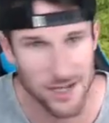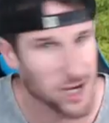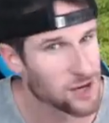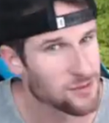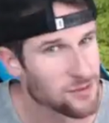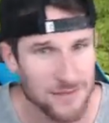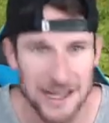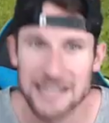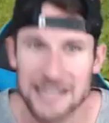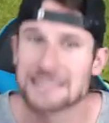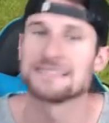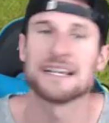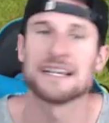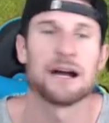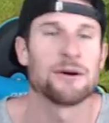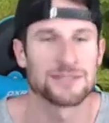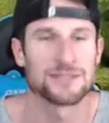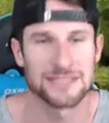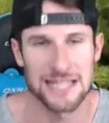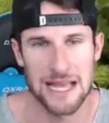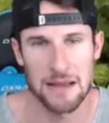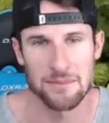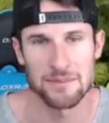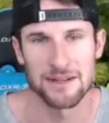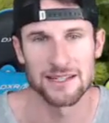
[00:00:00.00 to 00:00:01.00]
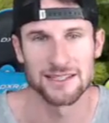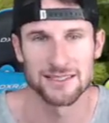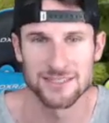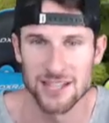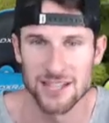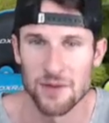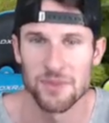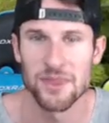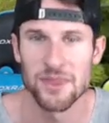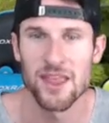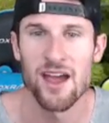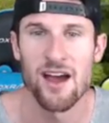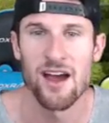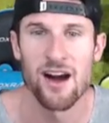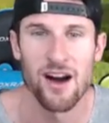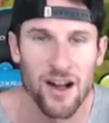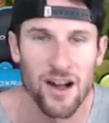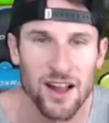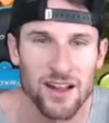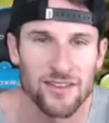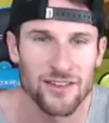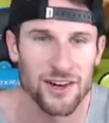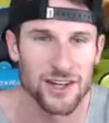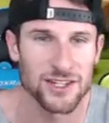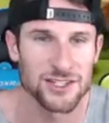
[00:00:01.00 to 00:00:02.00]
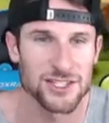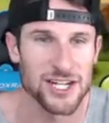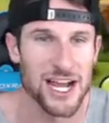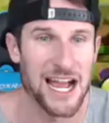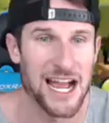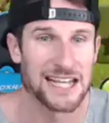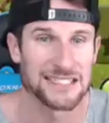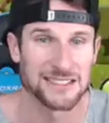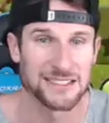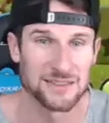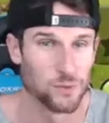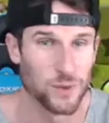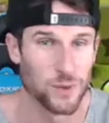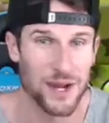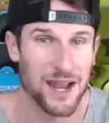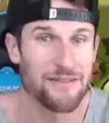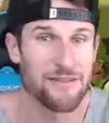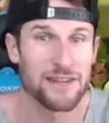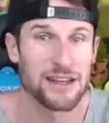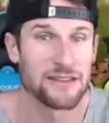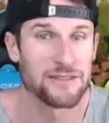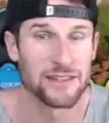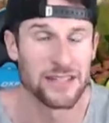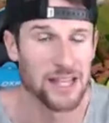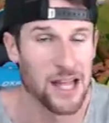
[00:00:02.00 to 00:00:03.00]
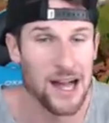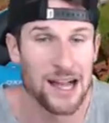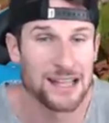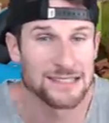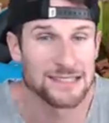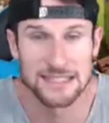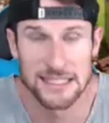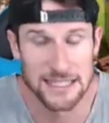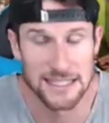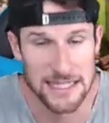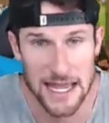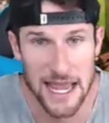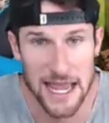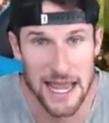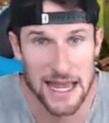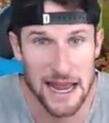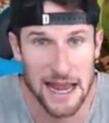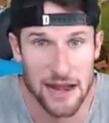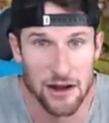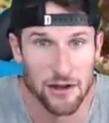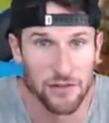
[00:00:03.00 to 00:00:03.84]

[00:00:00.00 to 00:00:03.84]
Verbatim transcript: Nope, that's not what's happening. So all of our giants, we haven't even lost any yet.